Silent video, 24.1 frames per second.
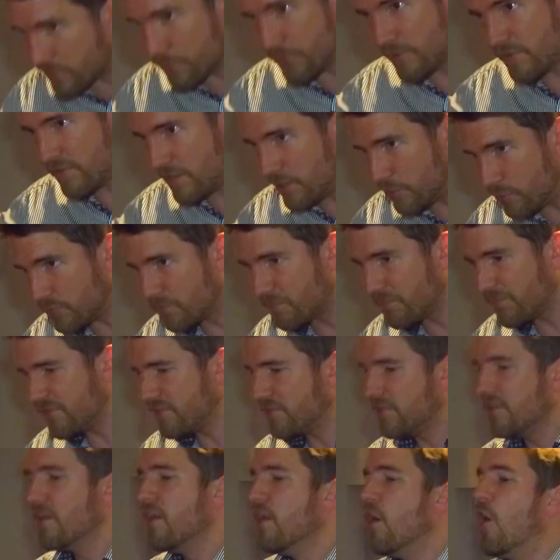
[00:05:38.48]
all these little
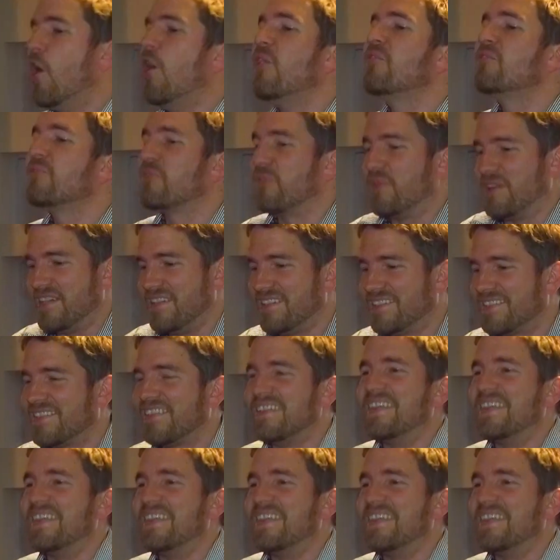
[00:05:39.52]
offerings